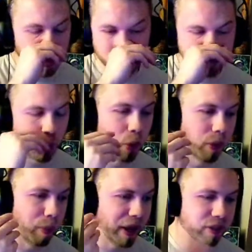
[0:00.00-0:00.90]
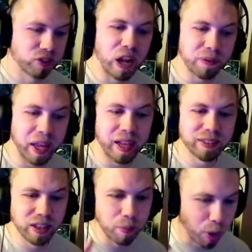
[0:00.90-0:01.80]
So Microsoft
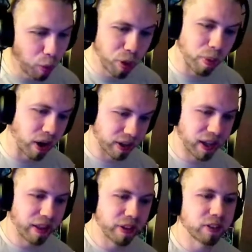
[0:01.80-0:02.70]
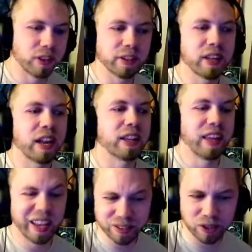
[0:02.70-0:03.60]
gains in the mobile market. This this kind of
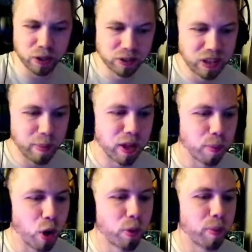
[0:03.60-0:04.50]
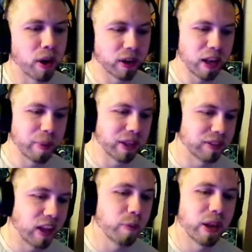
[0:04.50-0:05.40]
kickstarts them in the mobile market because
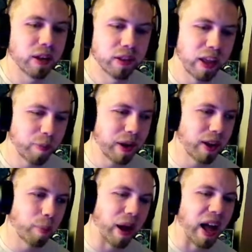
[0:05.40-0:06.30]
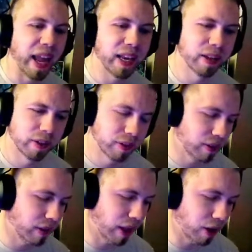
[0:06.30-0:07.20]
they've been they've been a little behind
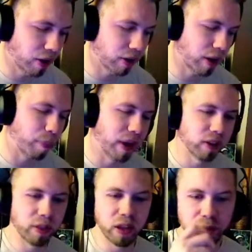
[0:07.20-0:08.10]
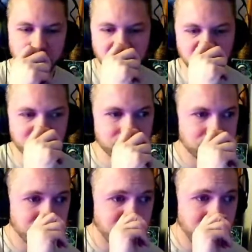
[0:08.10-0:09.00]
there compared to the other areas.